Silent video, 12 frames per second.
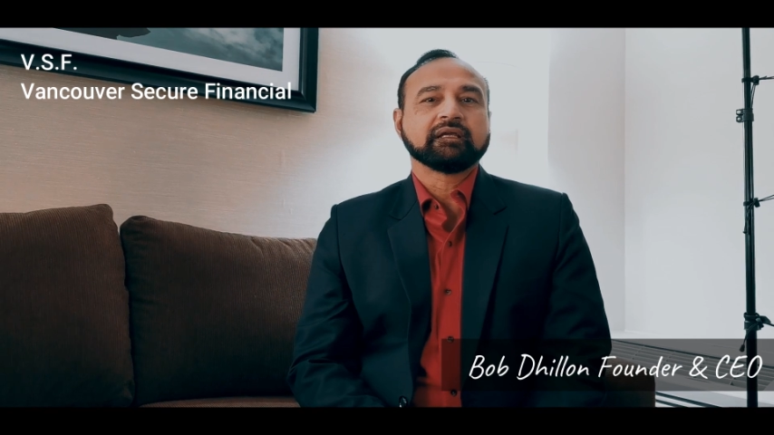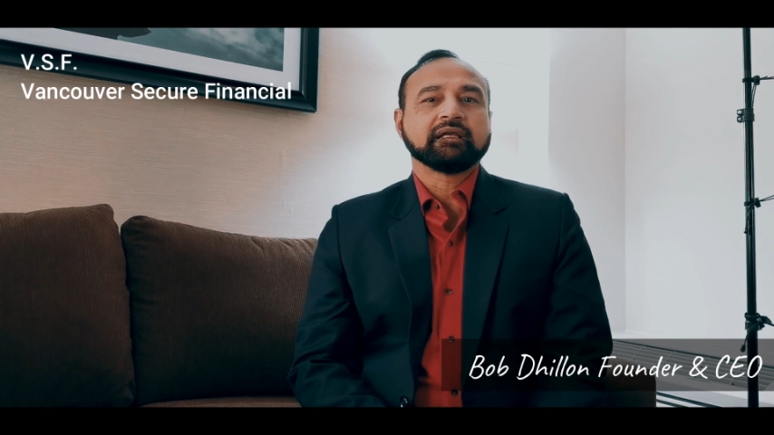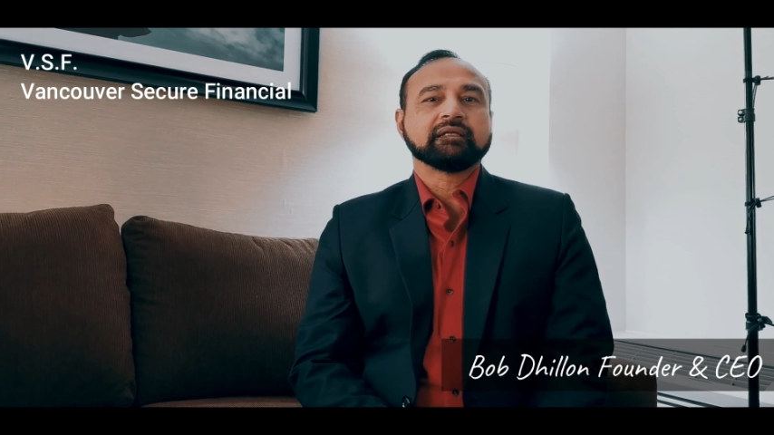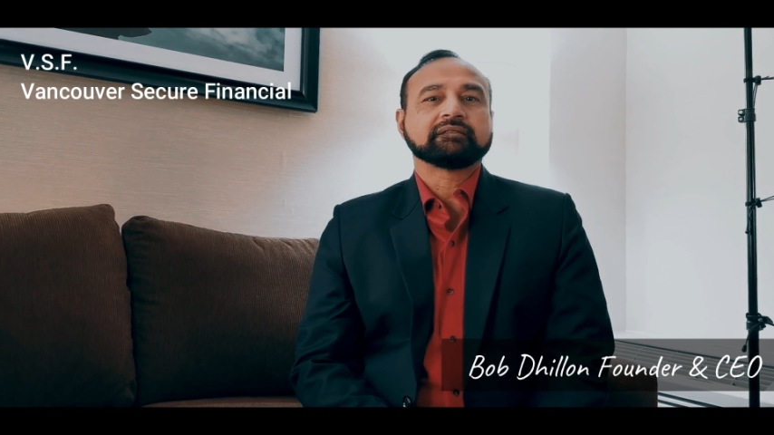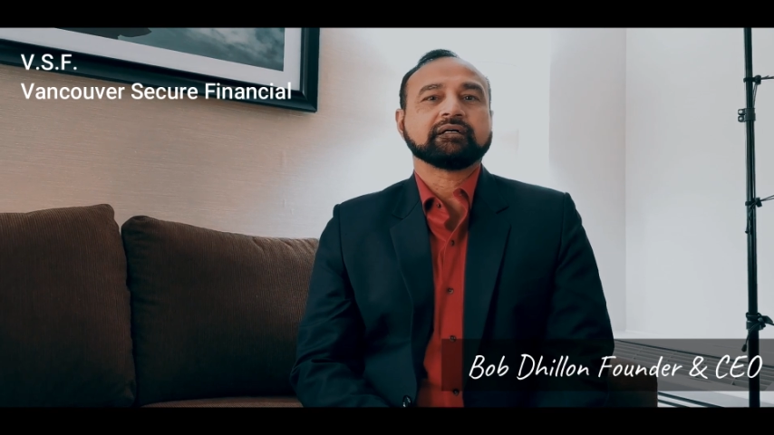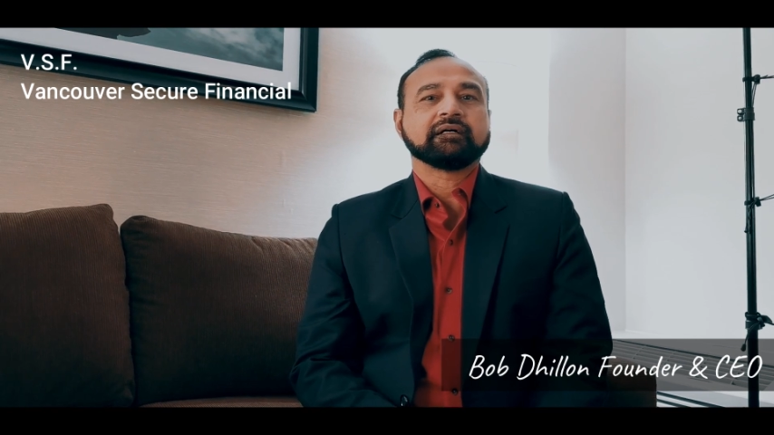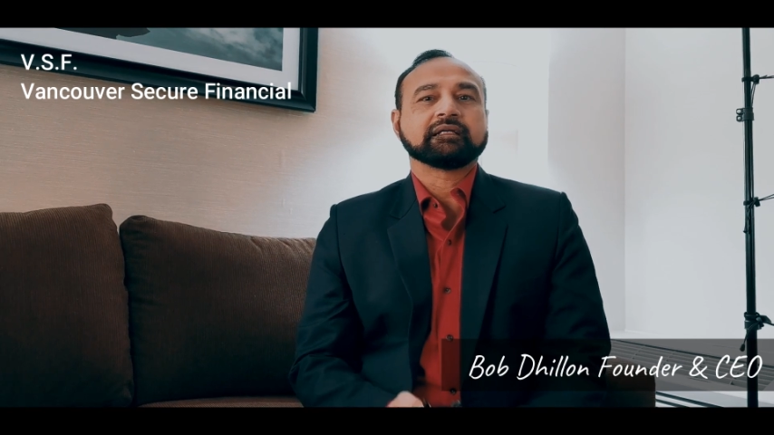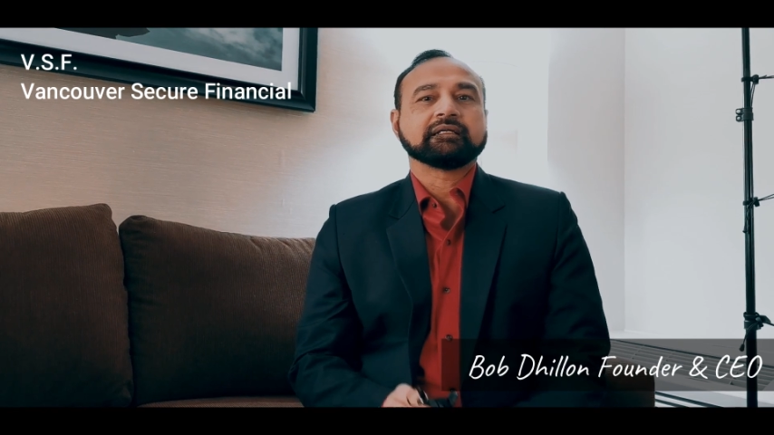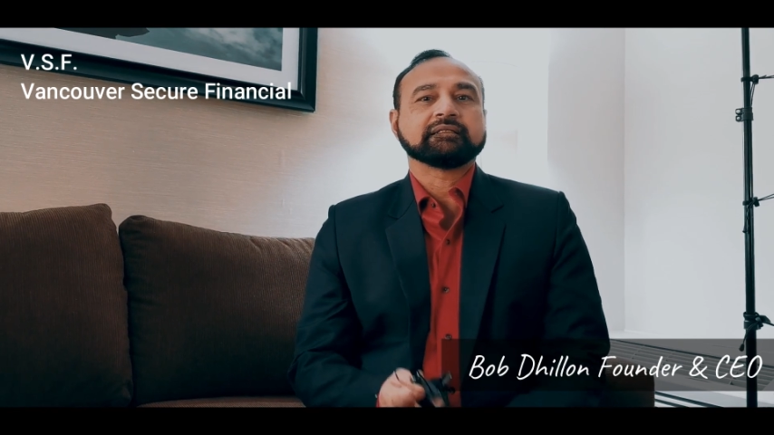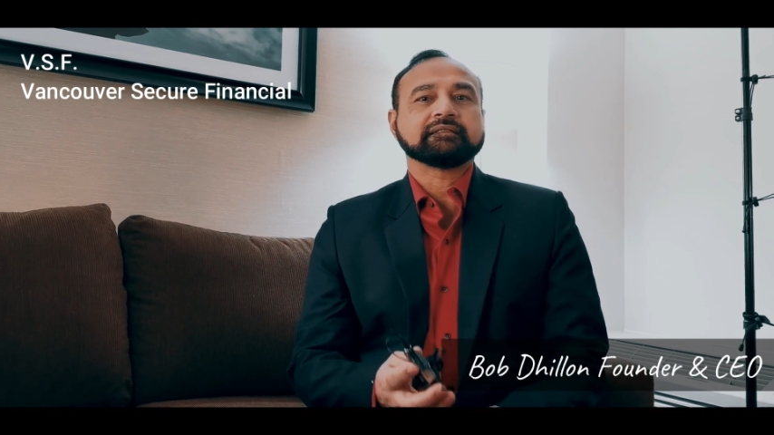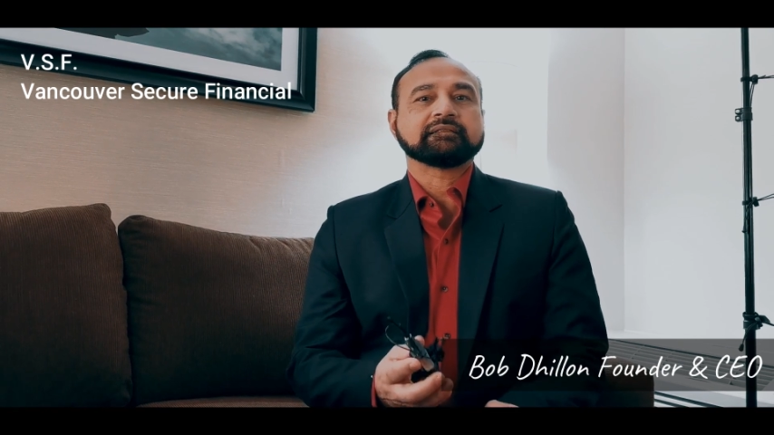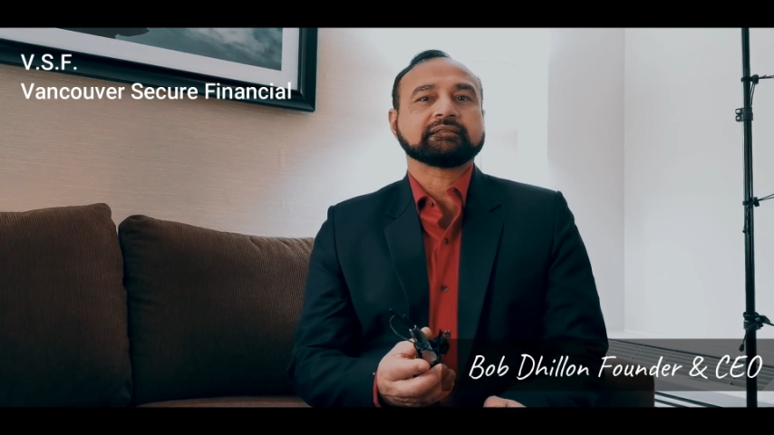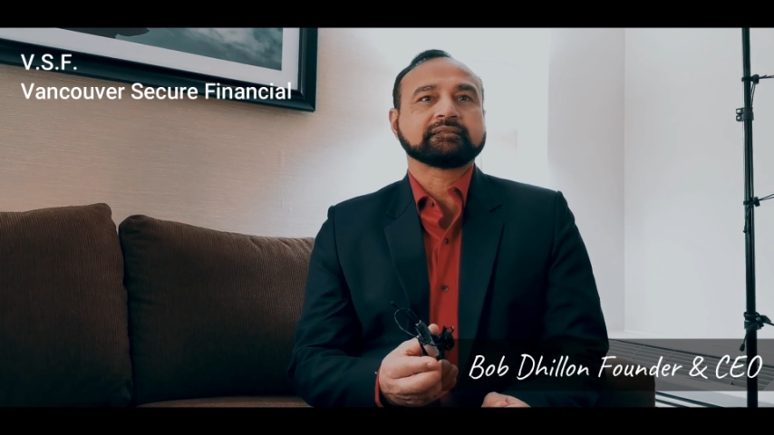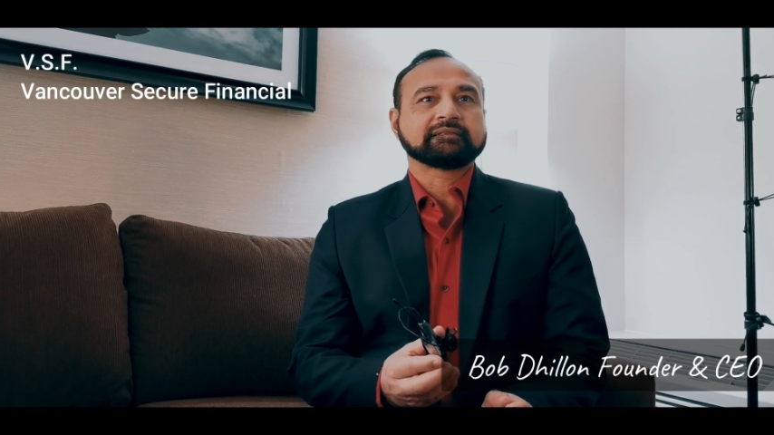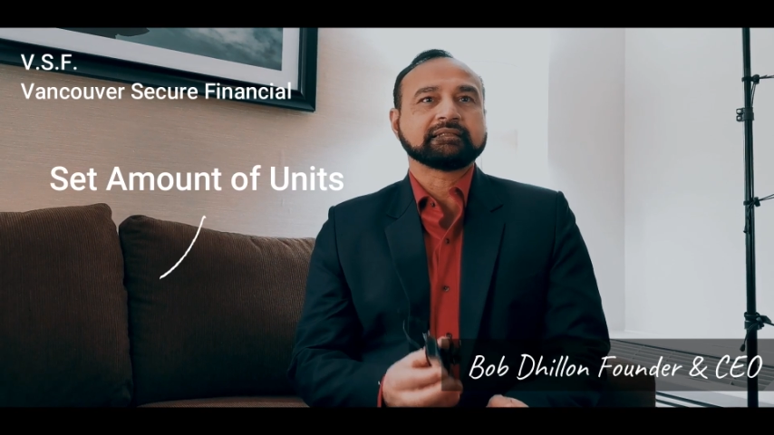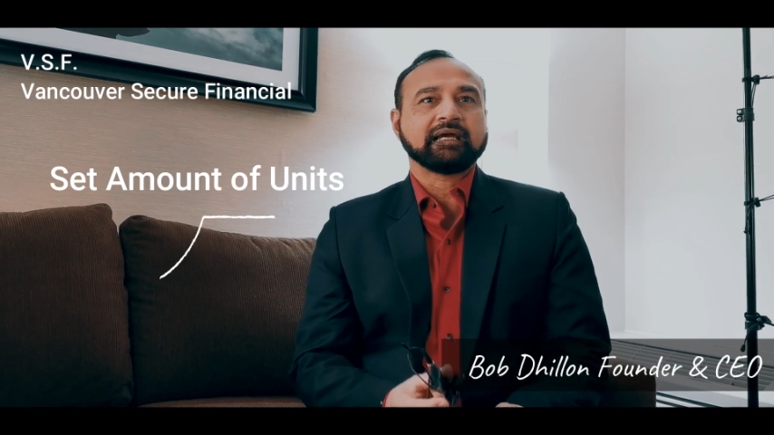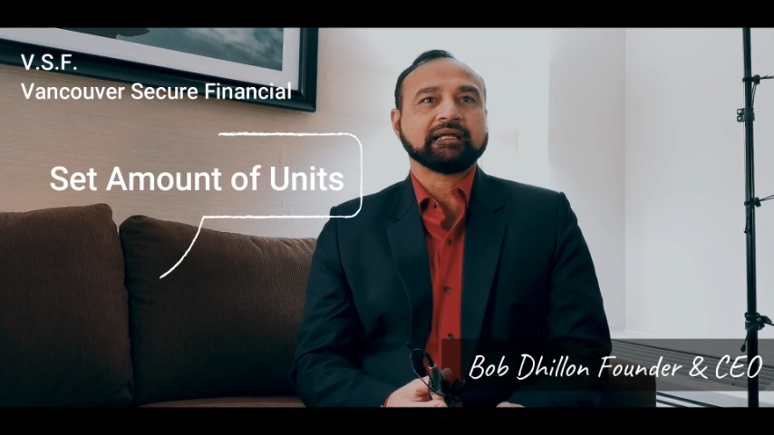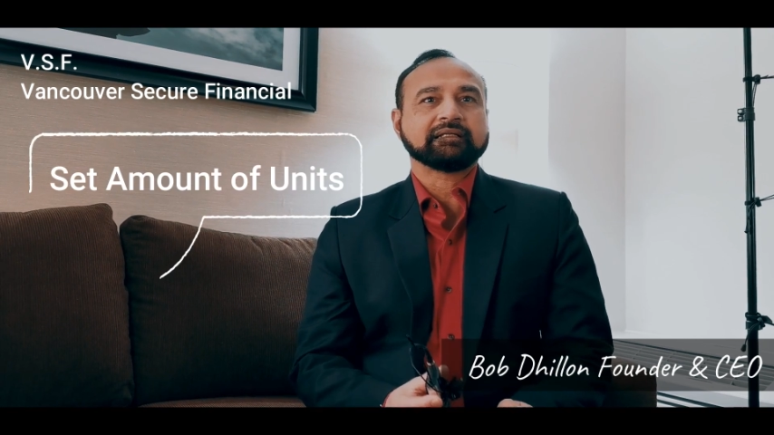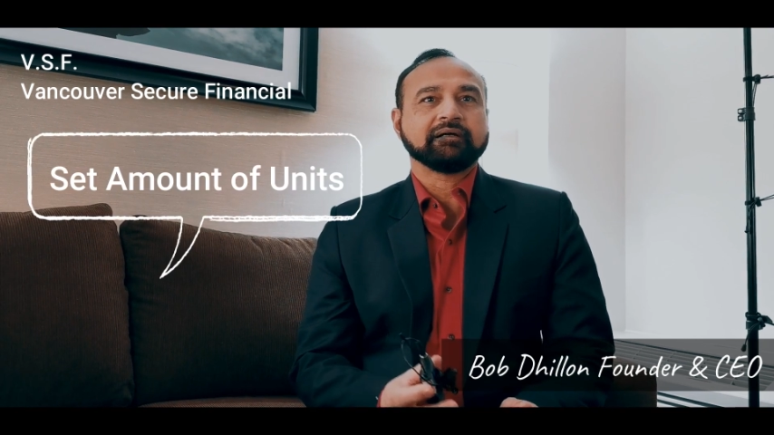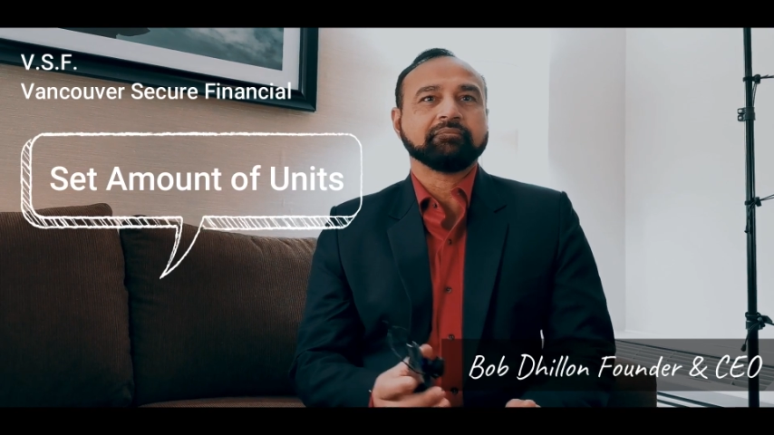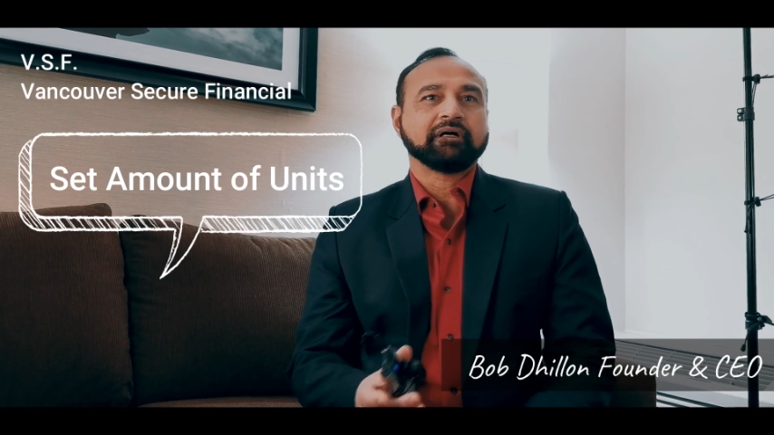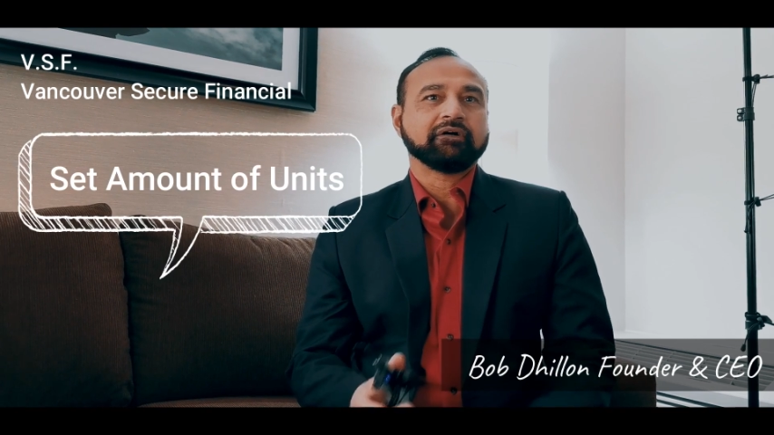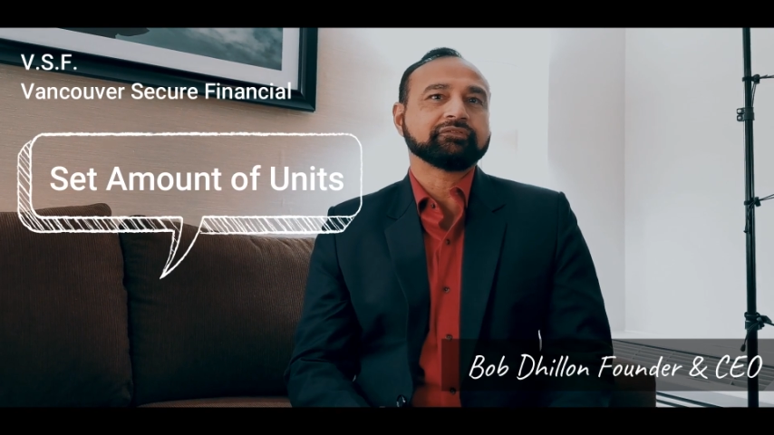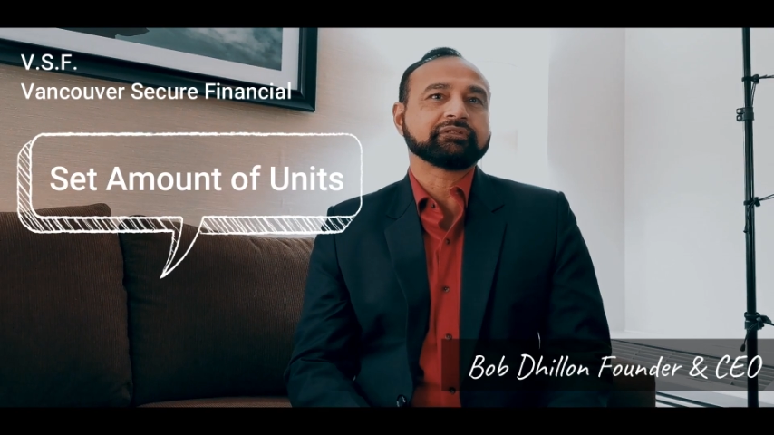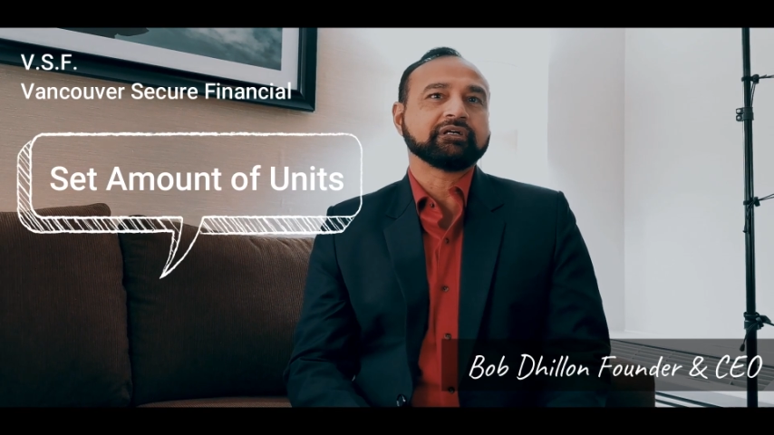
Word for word: is on a set amount